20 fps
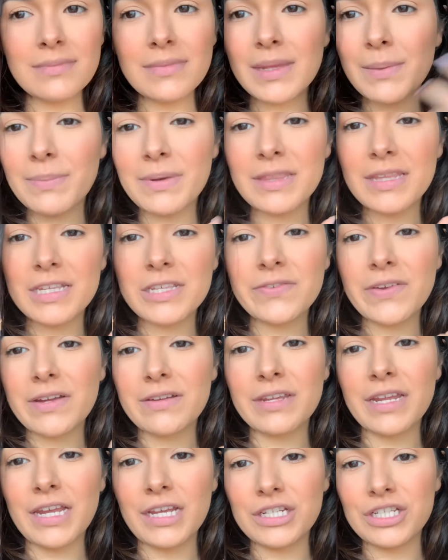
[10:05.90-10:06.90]
But this
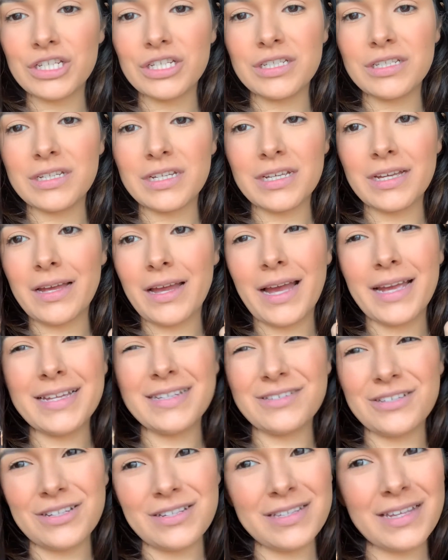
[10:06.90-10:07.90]
foundation, it's
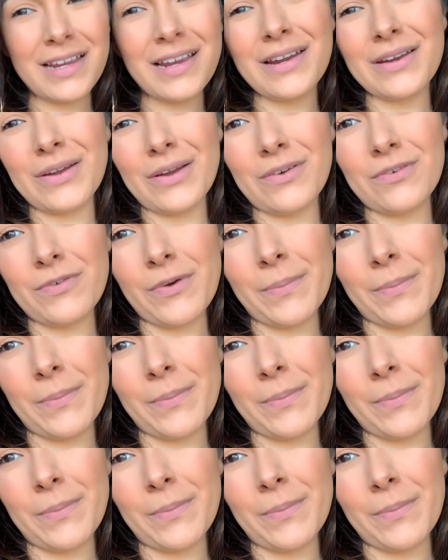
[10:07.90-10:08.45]
just like a no for